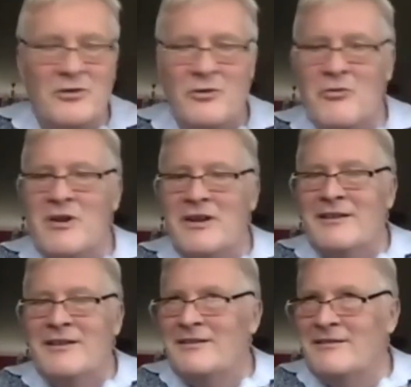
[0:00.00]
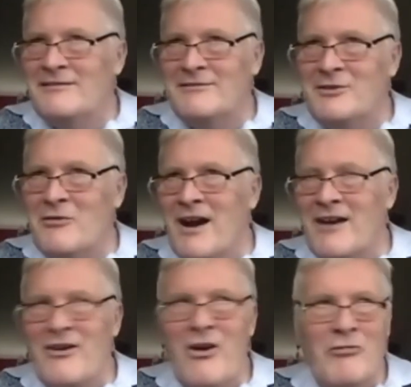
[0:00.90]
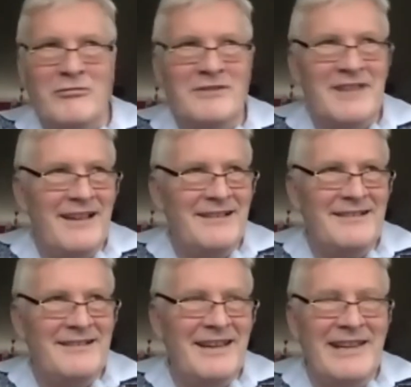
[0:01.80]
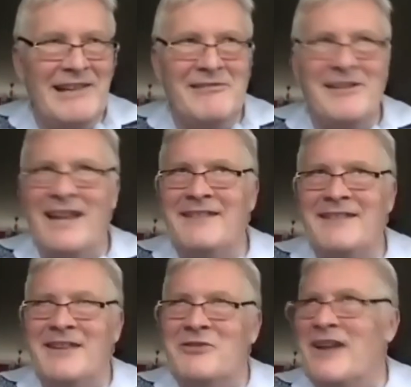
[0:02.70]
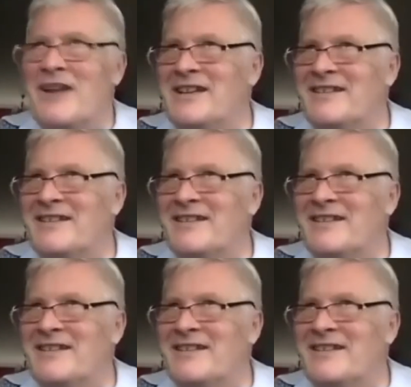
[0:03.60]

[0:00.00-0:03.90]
You you are old and ill, and then you learn another